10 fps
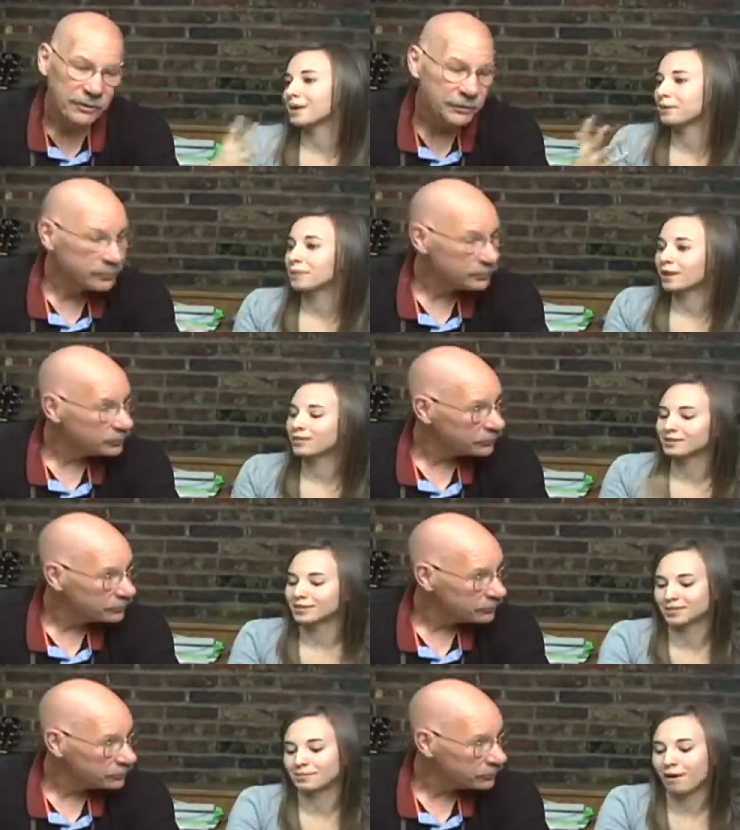Speaker 1: that was my
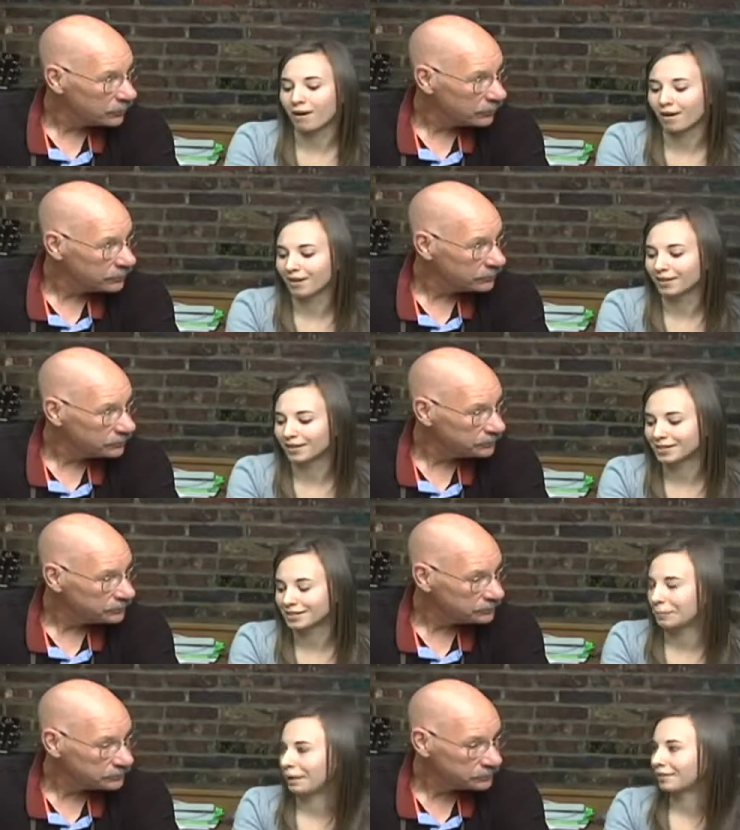criticism on
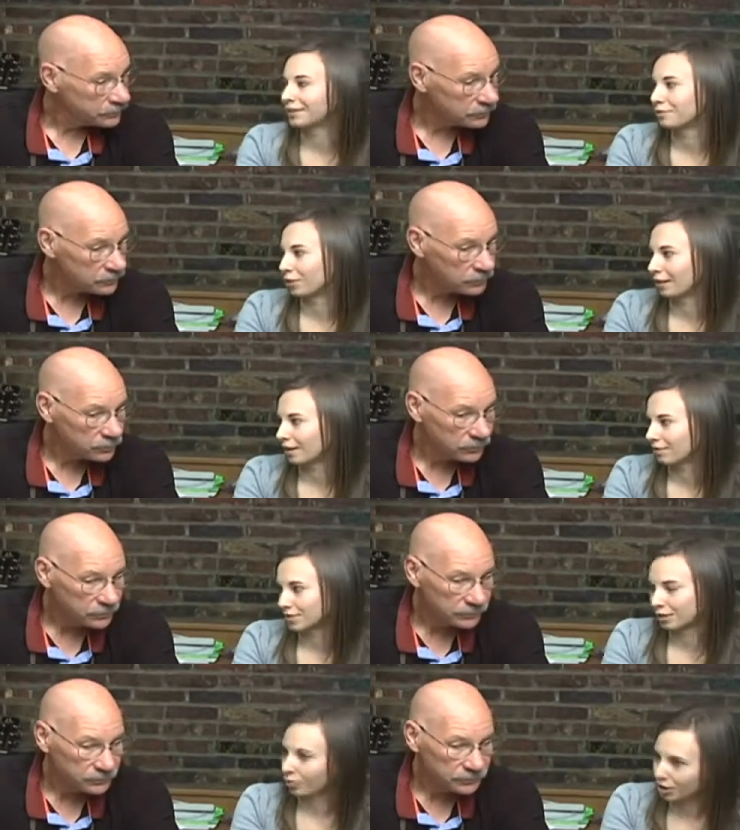Sarah Palin avoiding
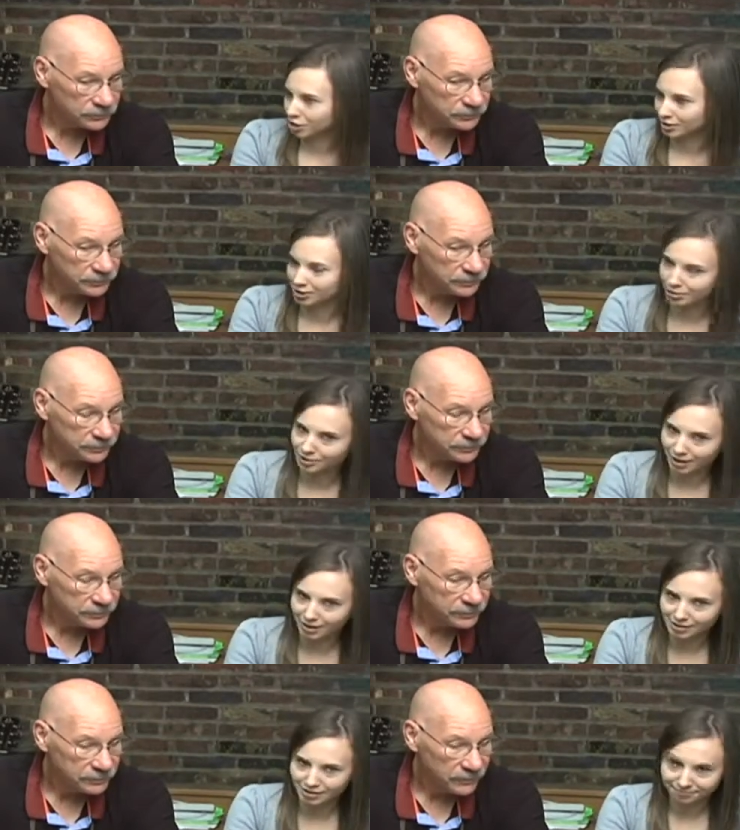every single question she was
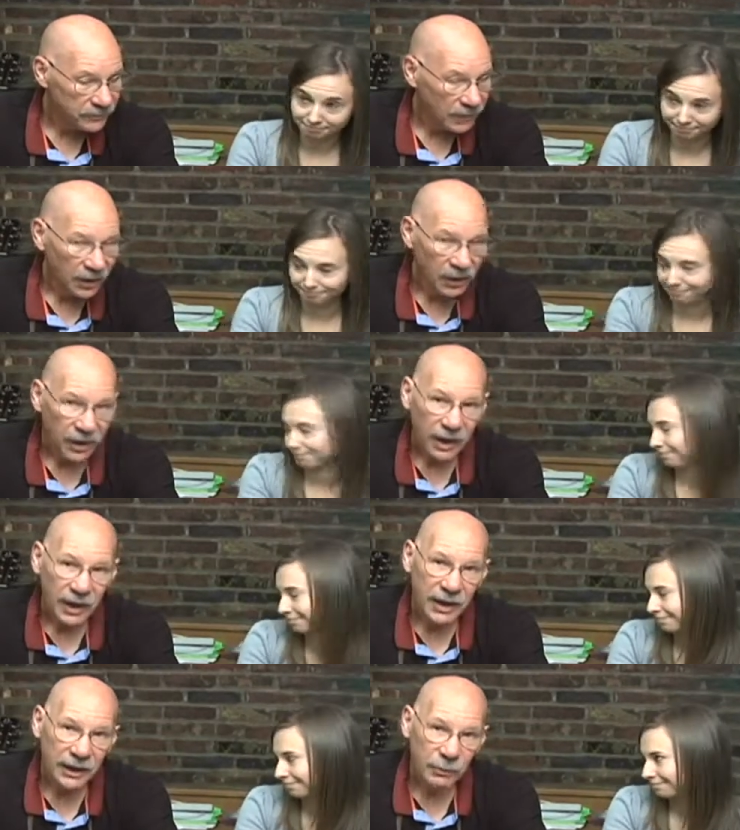asked.
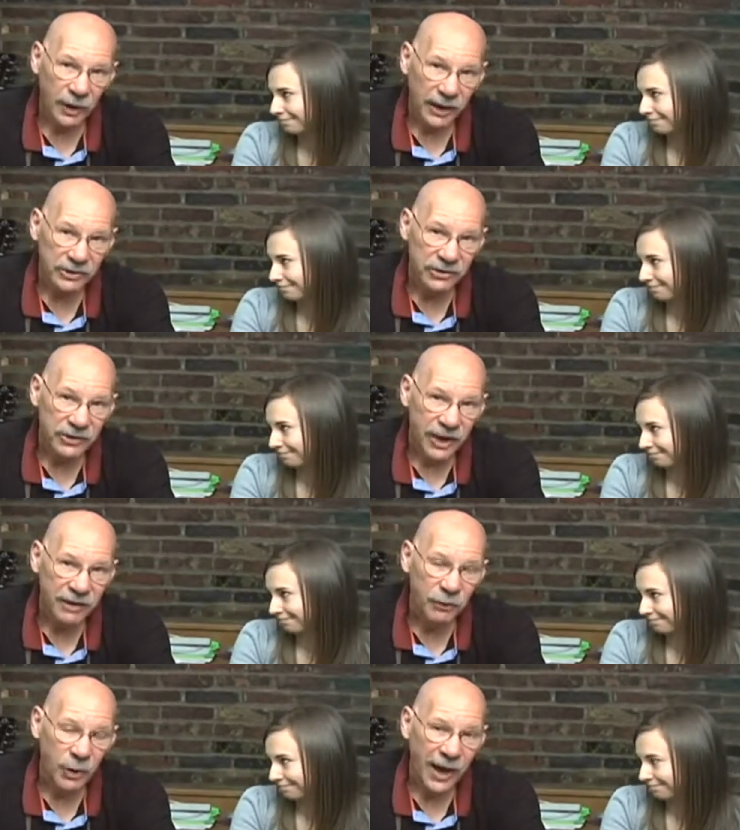
Speaker 2: Any rates,
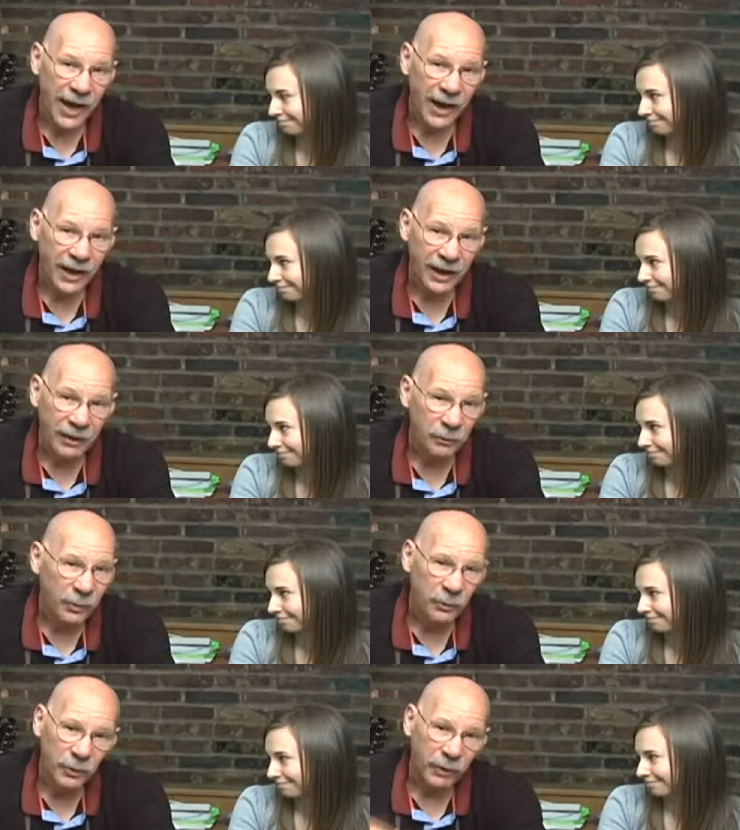if you have,
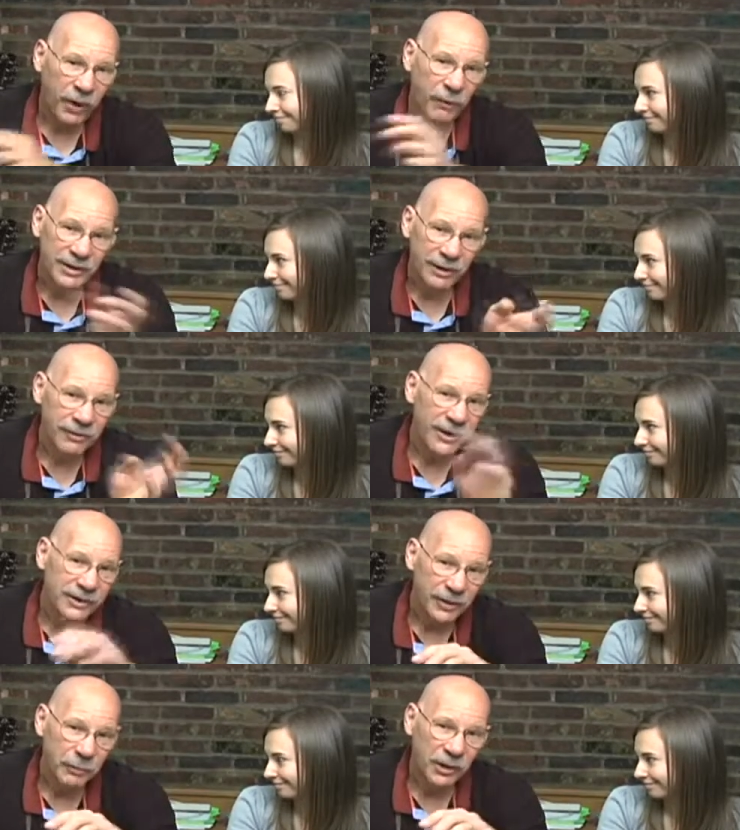while we don't
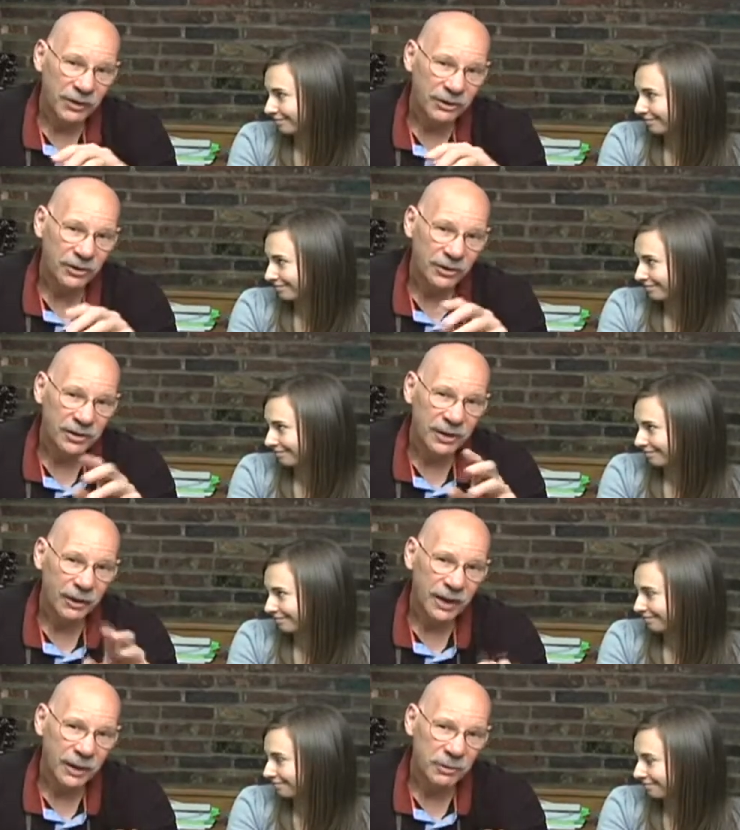like to hip anything, you can
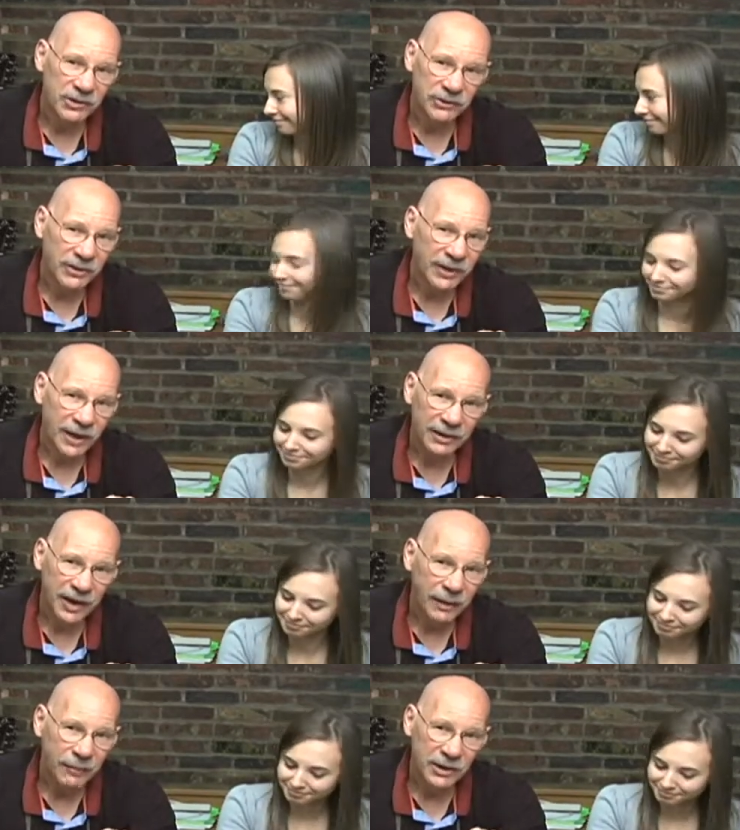go to
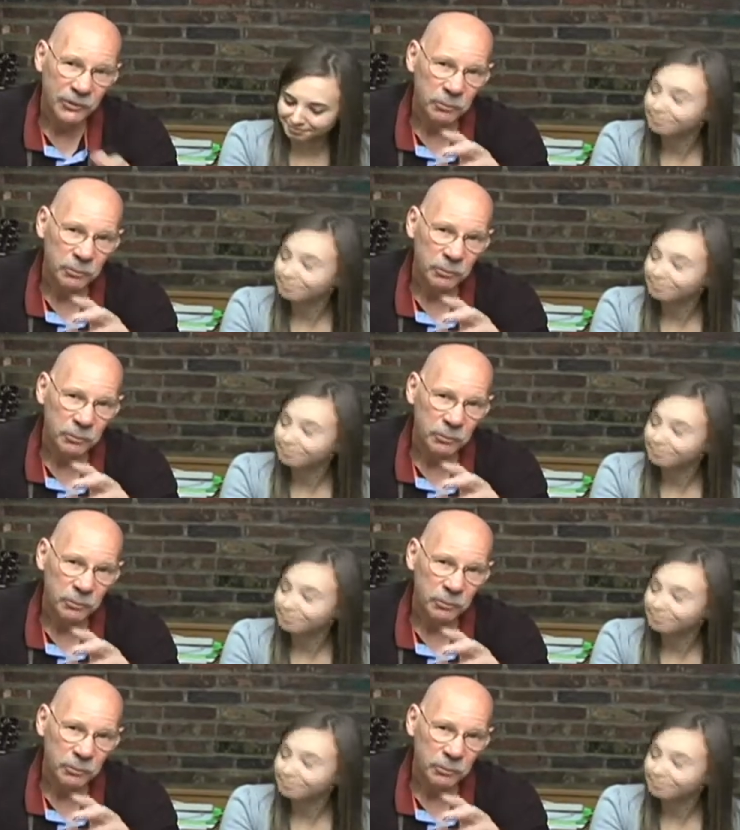NBC.com and it's